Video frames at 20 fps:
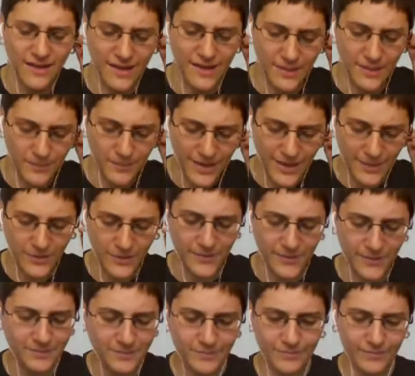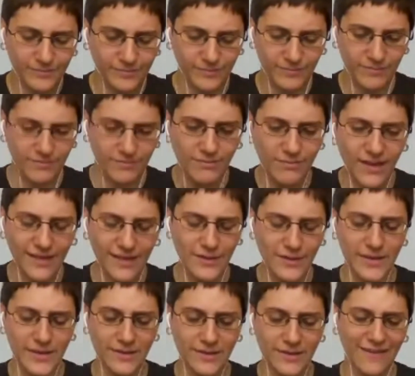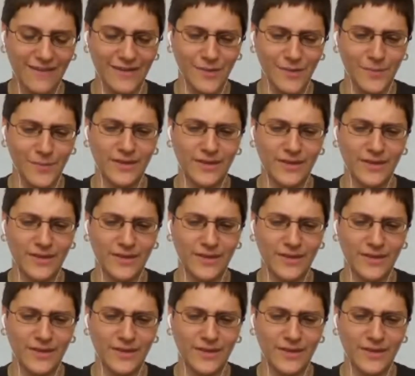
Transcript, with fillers: um, kibble that we don't have here,